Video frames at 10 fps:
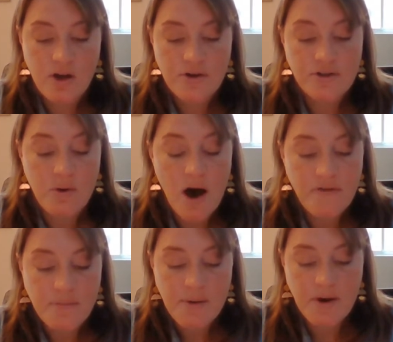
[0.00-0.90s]
So
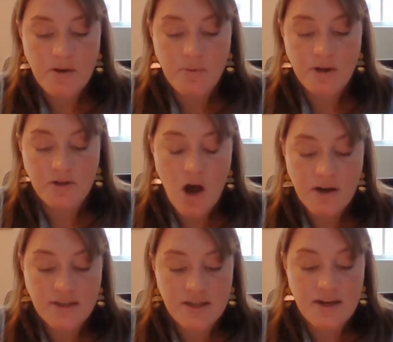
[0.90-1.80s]
often my mother worked
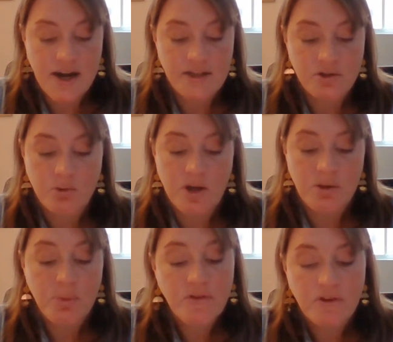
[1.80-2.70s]
long into the night to create
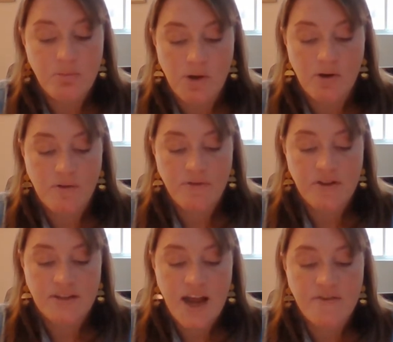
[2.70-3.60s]
the perfect mural for the
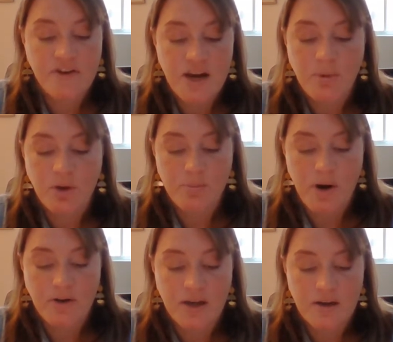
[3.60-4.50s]
side of a neighborhood
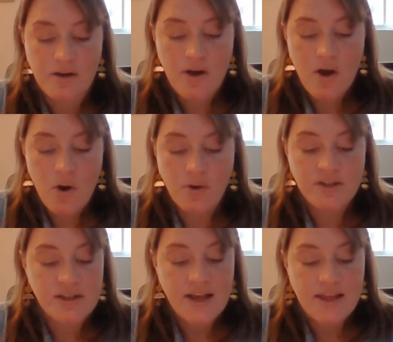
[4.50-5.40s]
market, or
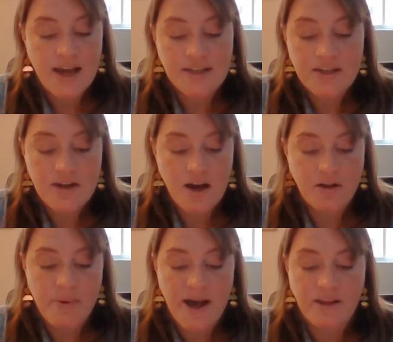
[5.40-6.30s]
select the ideal
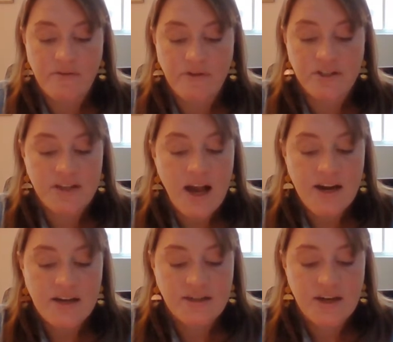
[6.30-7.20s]
color palette for a
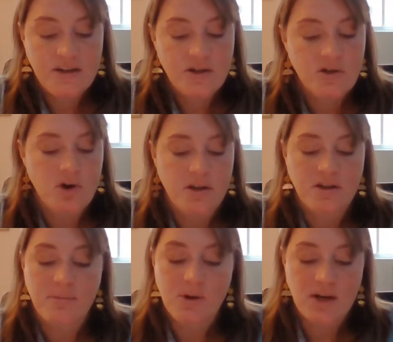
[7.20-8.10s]
sign intended to draw the
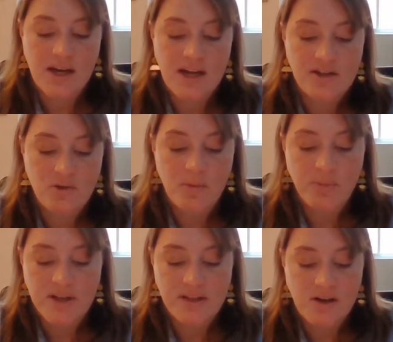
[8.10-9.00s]
community into
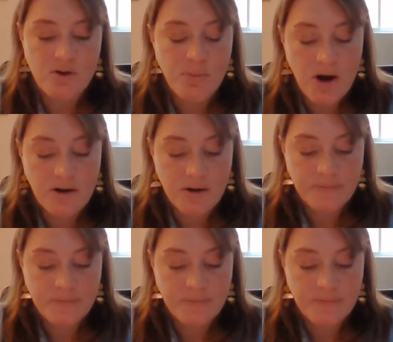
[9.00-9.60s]
embracing a new park.